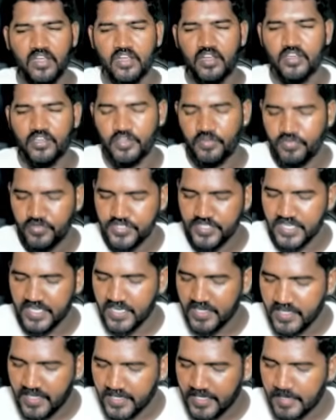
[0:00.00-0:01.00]
If you set a
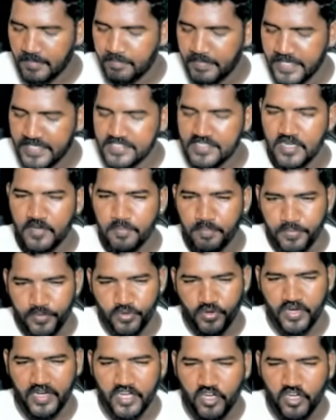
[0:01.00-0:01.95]
target based on product,